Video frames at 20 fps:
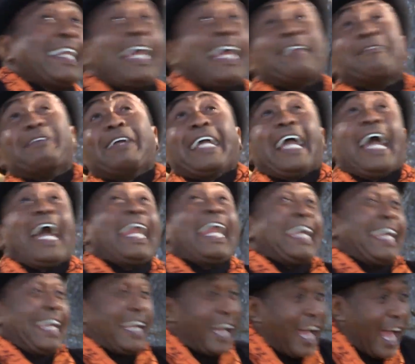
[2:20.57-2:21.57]
Let yeah. me
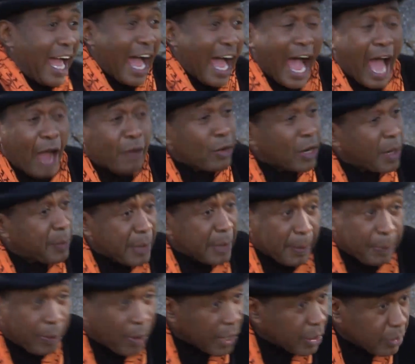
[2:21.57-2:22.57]
out of here. I want to be a
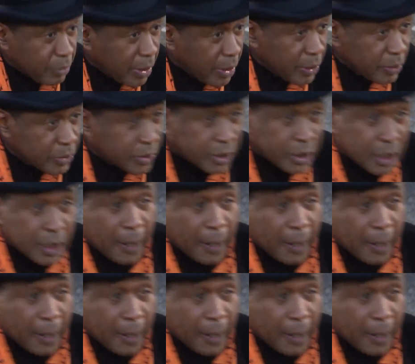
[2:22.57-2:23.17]
part of Roots.